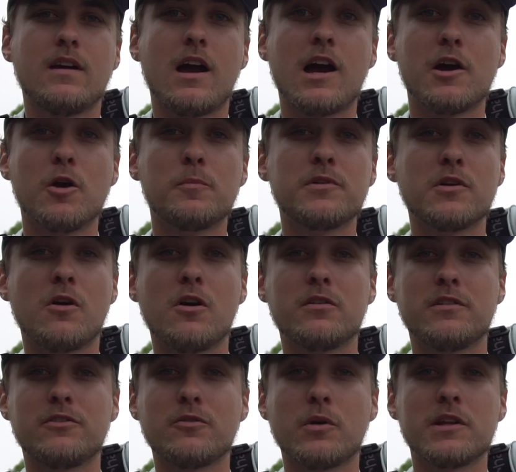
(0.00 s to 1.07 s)
I hope you all
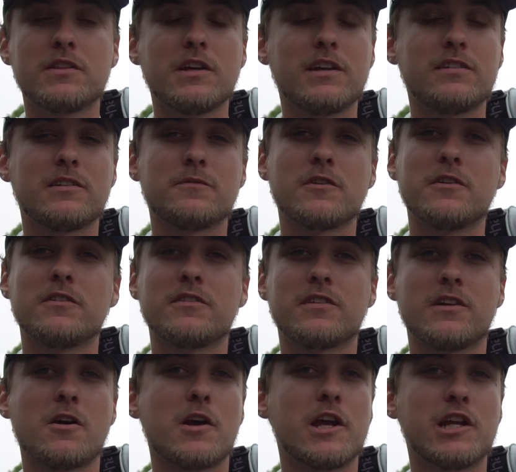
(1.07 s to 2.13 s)
enjoyed this. If there's
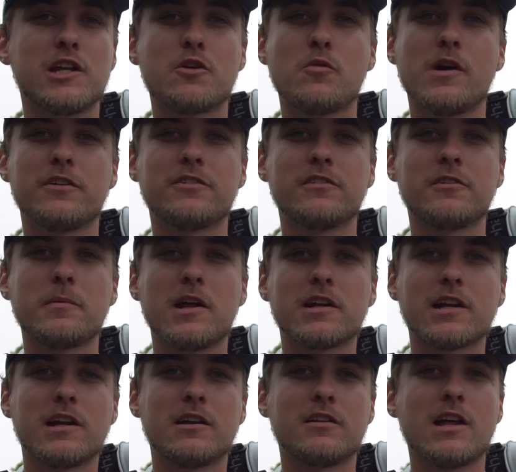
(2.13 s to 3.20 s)
any questions about
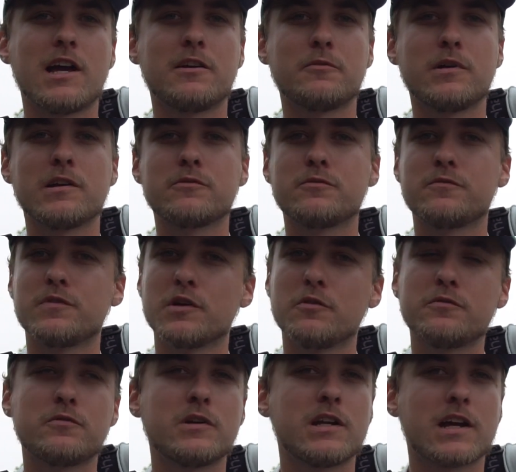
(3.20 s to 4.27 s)
a Carolina rig,
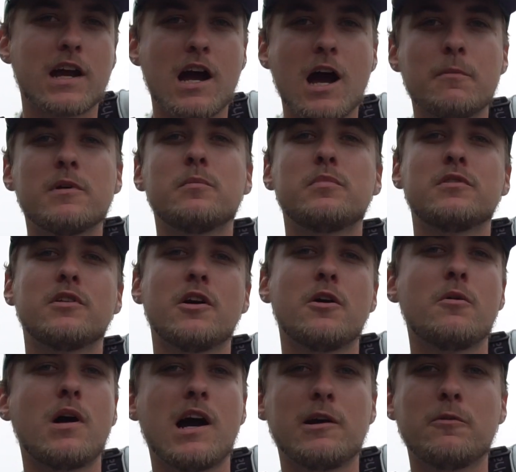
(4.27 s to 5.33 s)
feel free to comment
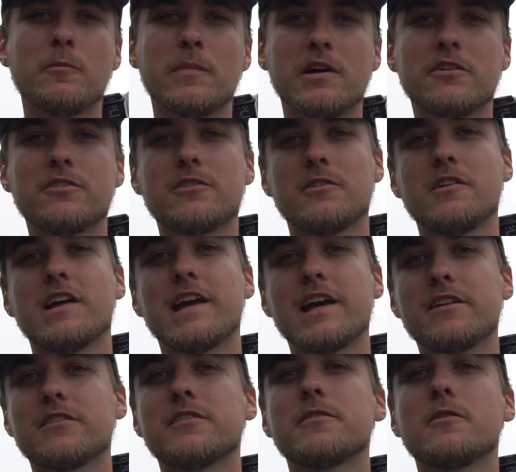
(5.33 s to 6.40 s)
below. I will make sure to
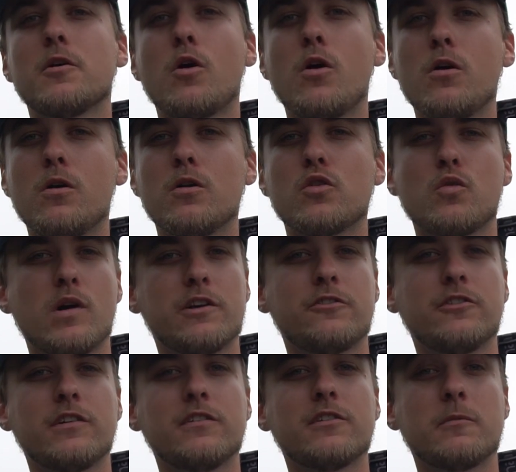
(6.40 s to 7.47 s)
answer all
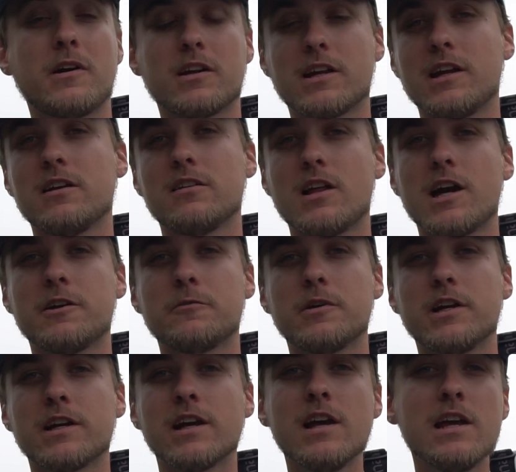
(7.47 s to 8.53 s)
questions about a Carolina
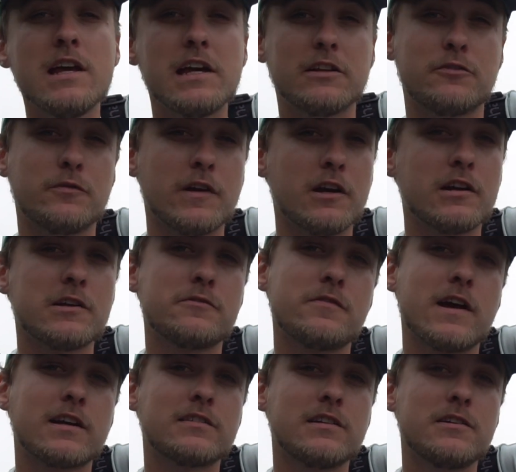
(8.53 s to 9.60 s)
rig. It's very
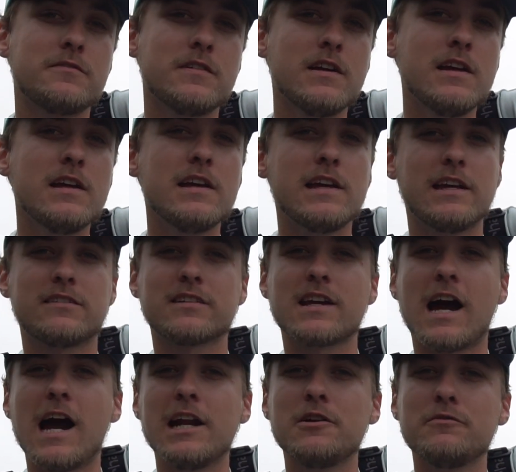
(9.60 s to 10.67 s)
effective. It's
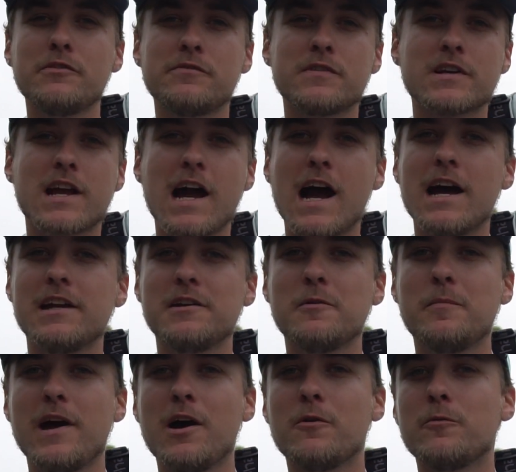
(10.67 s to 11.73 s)
kind of a forgotten
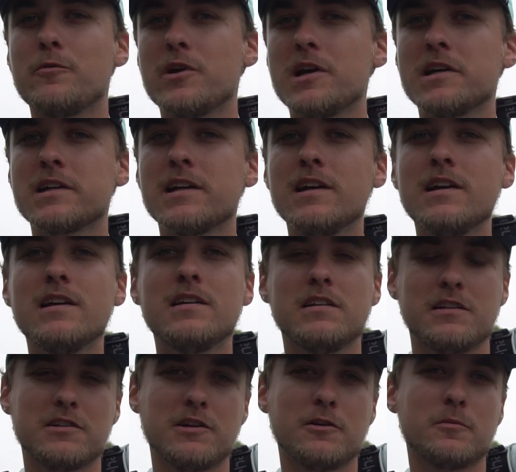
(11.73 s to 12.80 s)
about rig,
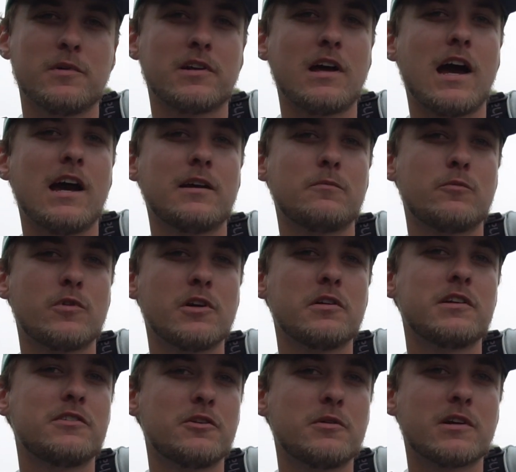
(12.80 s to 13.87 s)
but I
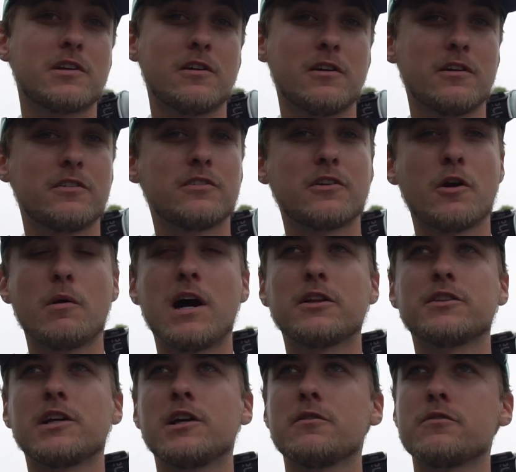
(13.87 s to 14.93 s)
really do encourage, go
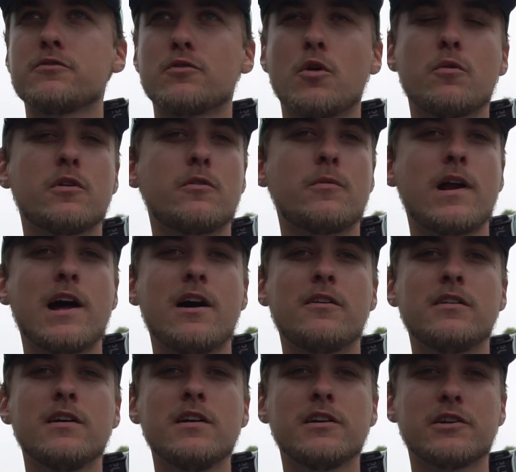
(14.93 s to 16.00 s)
out there, throw it
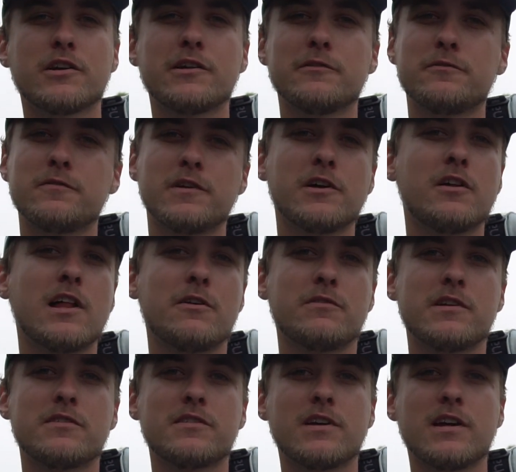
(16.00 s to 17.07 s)
around. You're gonna feel
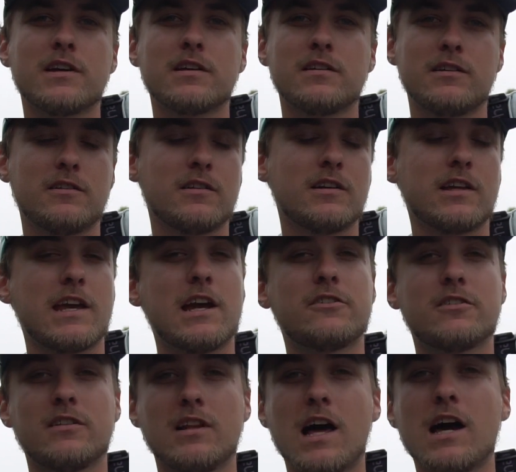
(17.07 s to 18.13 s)
everything. You're gonna
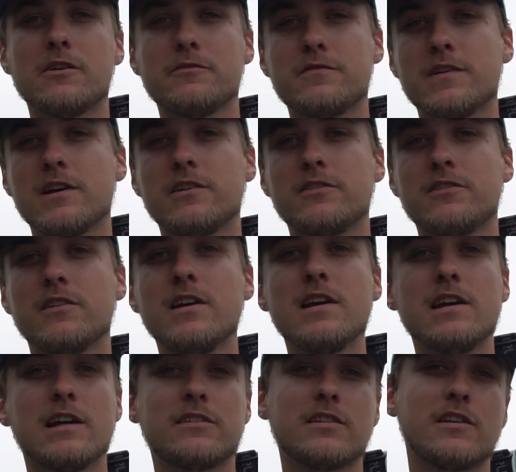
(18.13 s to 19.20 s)
catch a lot of fish.
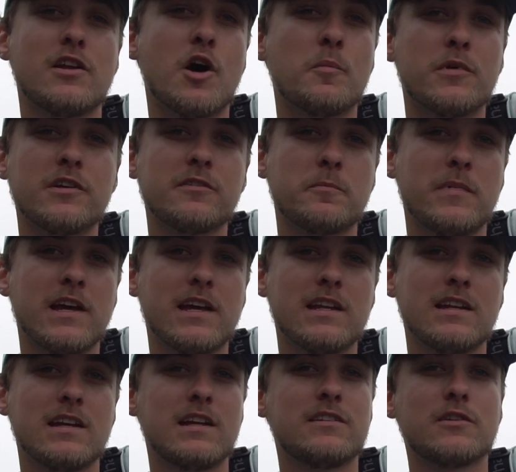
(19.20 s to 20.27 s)
It's a numbers
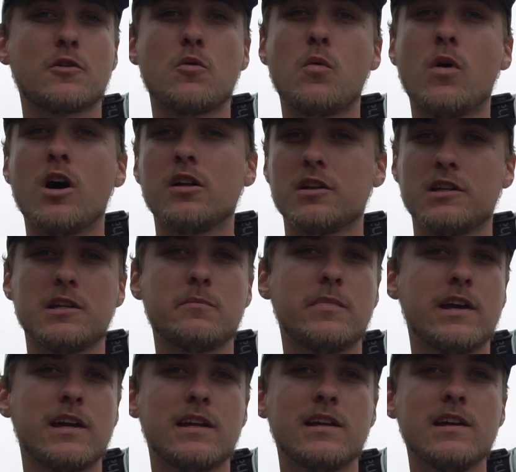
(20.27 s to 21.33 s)
bait. It's a quality
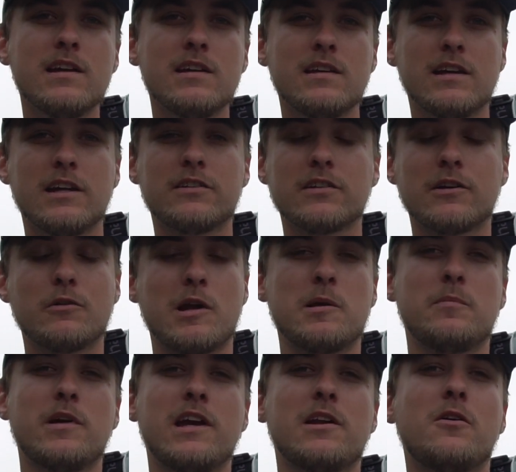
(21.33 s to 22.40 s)
bait. It's a
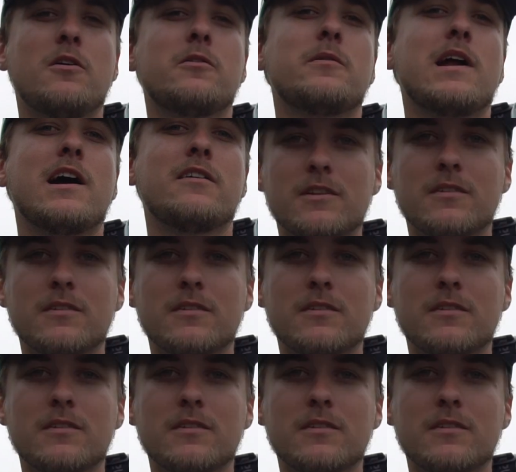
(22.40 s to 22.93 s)
great bait all around.